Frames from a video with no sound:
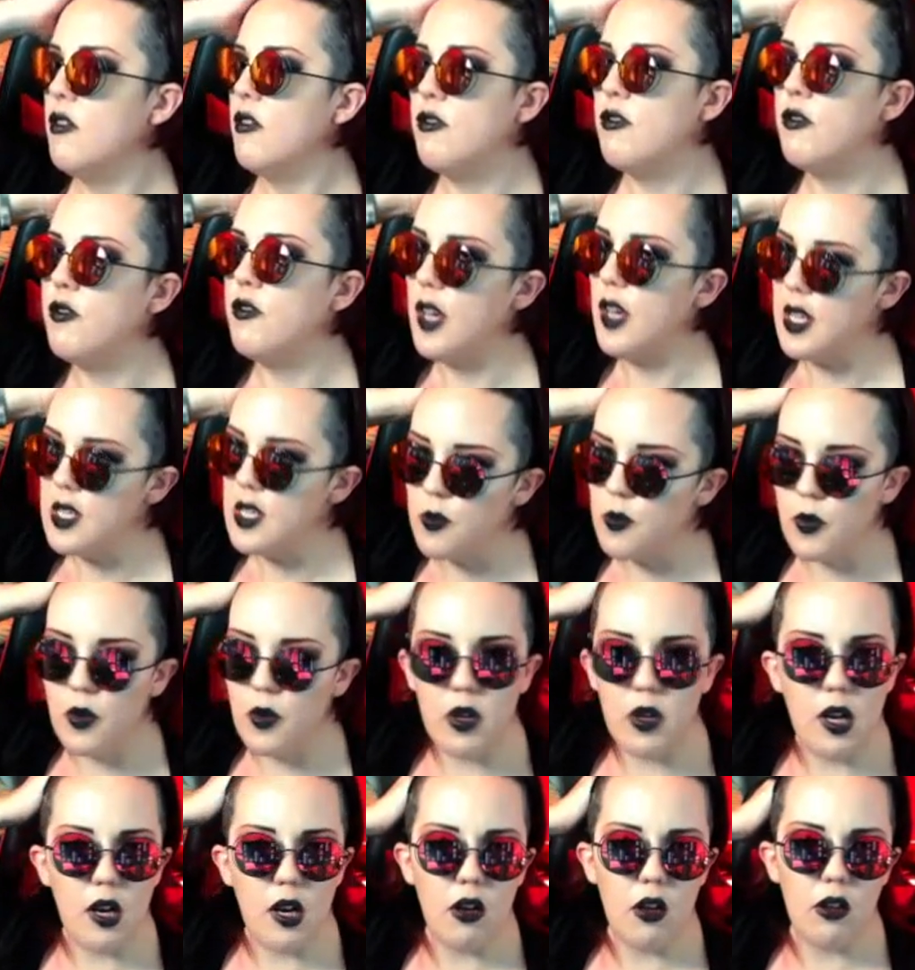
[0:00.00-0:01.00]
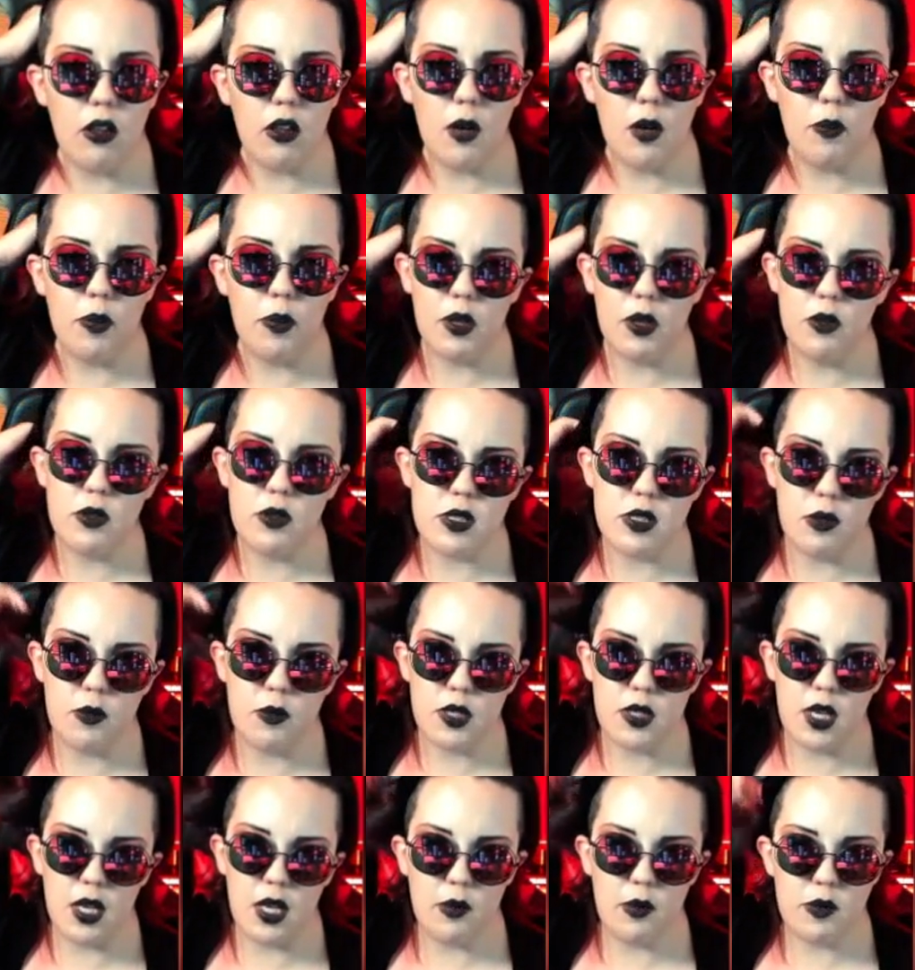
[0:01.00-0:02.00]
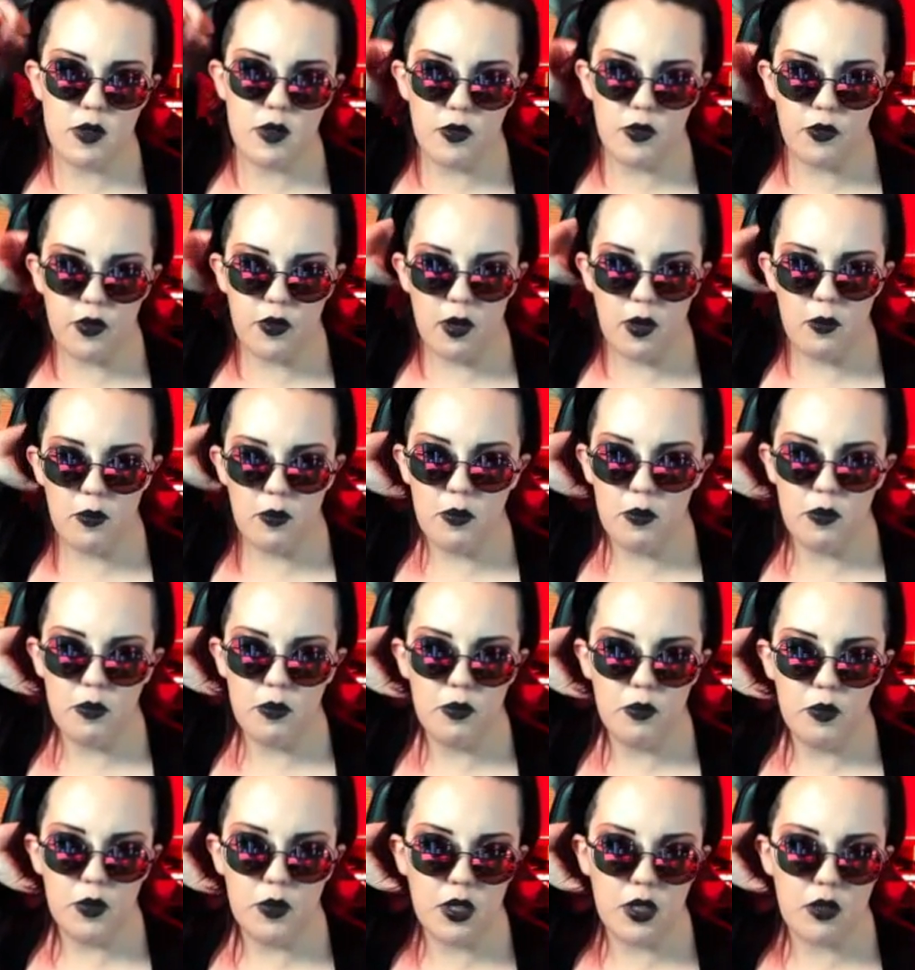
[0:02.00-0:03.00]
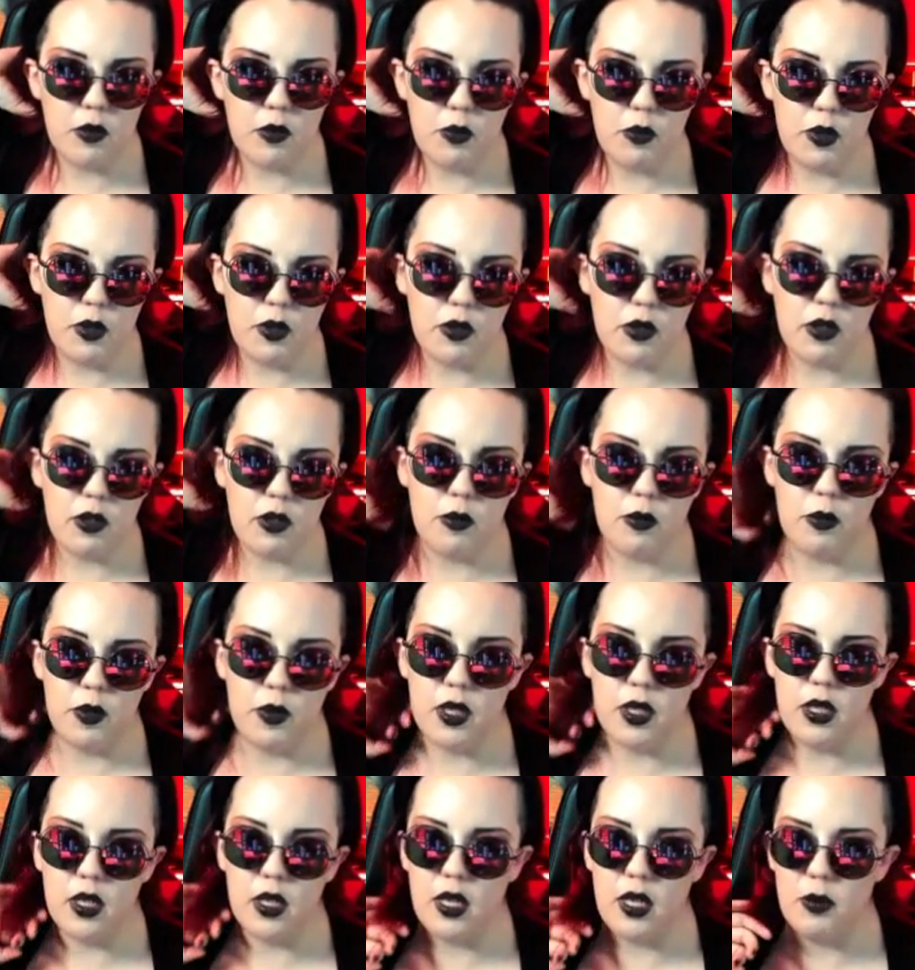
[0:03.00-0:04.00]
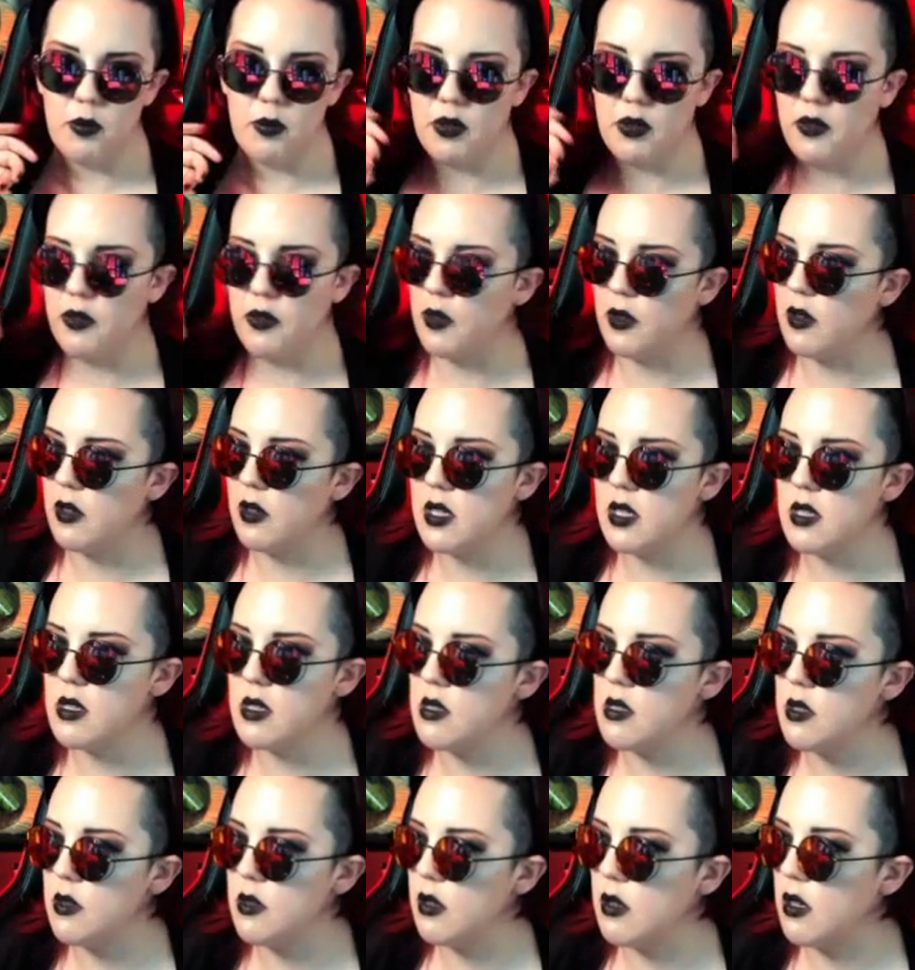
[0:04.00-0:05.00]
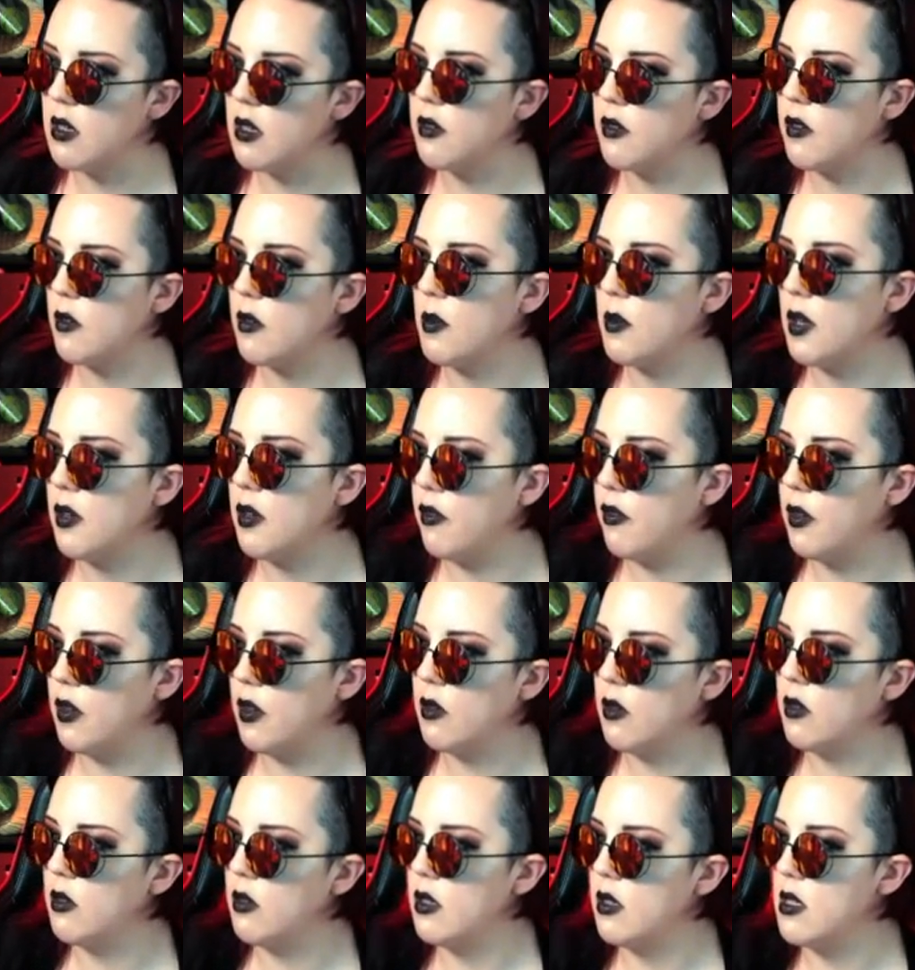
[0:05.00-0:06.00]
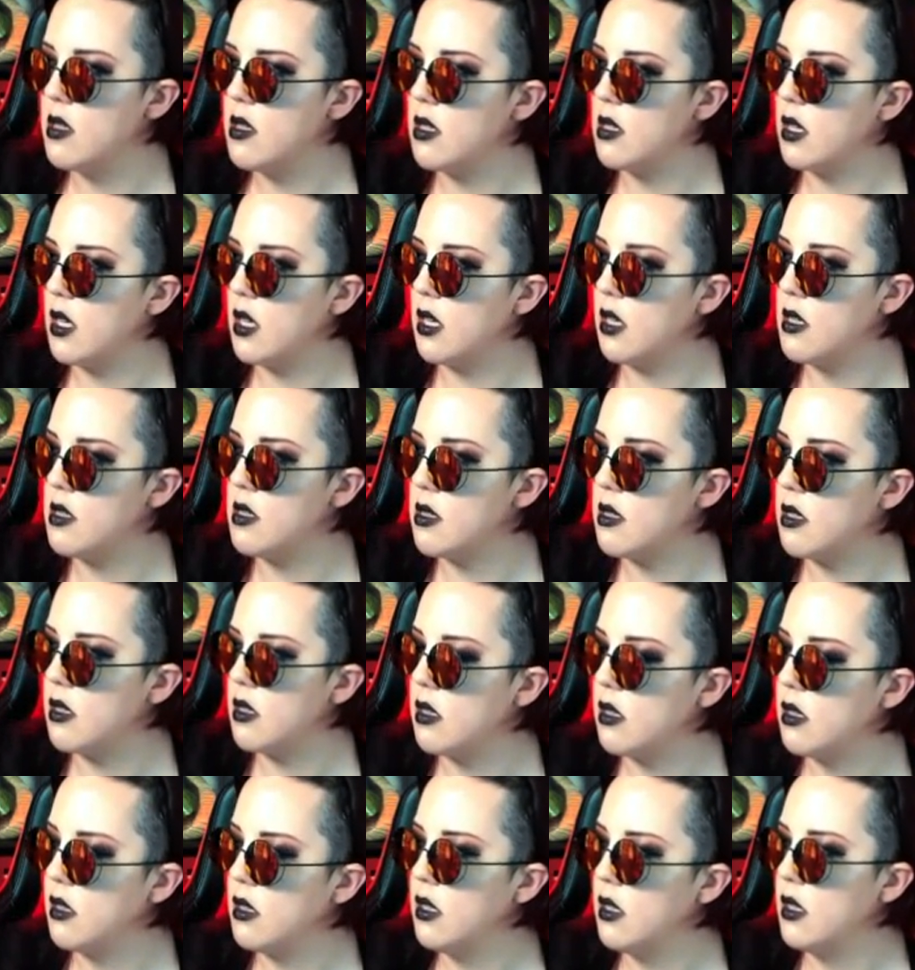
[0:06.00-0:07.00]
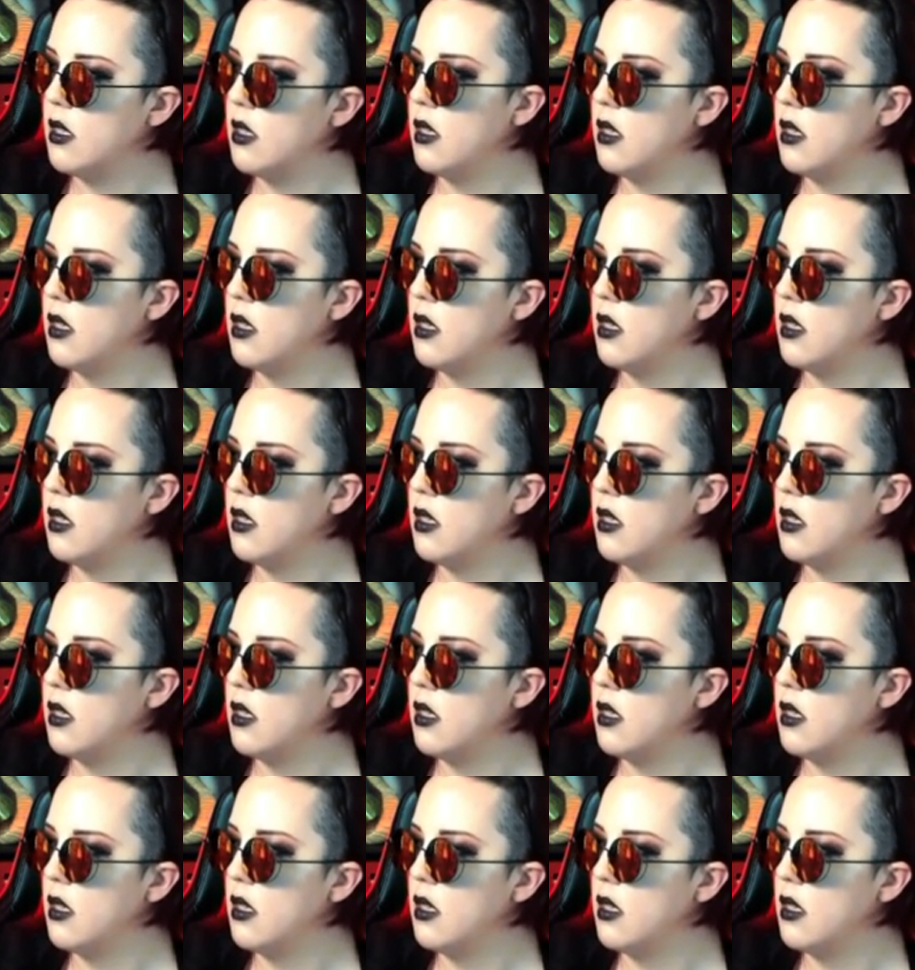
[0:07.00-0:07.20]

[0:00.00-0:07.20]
Facebook I'll upload sometimes from the computer, but I prefer to just do it all from my phone. It's a lot easier.